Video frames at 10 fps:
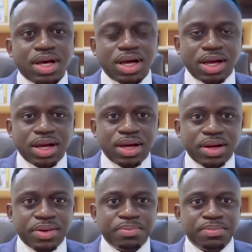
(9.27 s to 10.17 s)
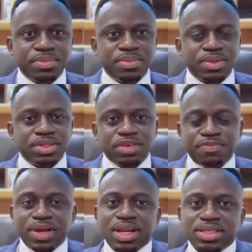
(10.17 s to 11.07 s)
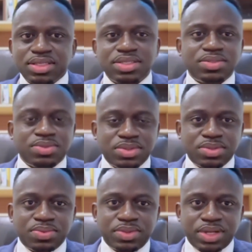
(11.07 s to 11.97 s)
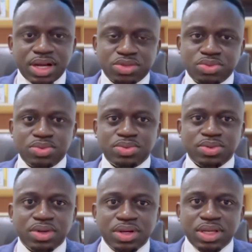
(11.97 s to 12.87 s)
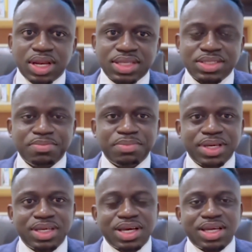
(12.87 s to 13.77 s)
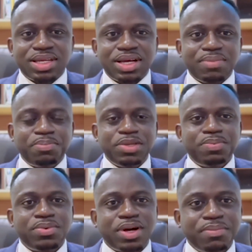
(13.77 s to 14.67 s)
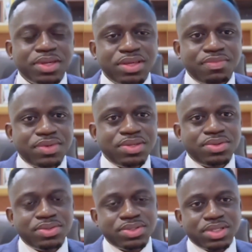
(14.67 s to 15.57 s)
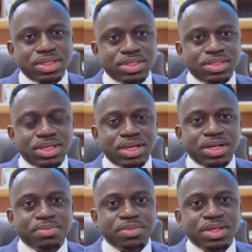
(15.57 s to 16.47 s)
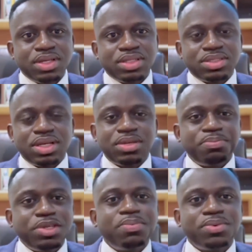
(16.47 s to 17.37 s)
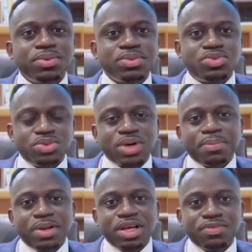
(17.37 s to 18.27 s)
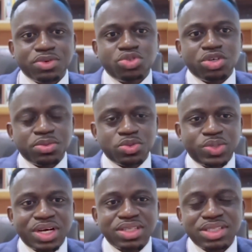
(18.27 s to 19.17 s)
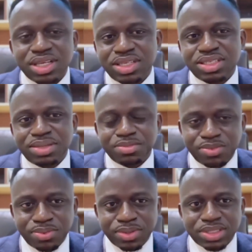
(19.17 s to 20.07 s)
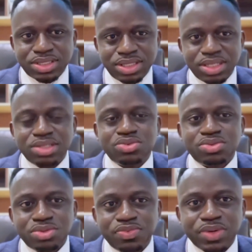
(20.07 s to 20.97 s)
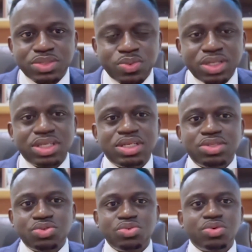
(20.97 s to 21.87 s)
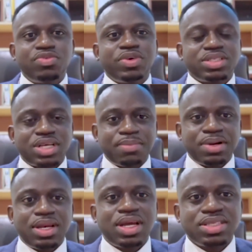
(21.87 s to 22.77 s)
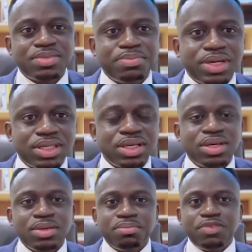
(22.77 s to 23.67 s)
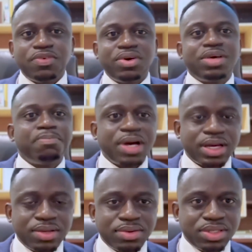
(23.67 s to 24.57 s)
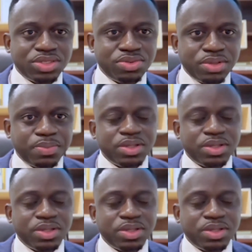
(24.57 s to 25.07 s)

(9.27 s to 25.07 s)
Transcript: um, the fallacies regards to Luxembourg and how people are making videos and um, telling people to apply for jobs without telling them what they need to do first, what they need to know first about Luxembourg before embarking on this trip.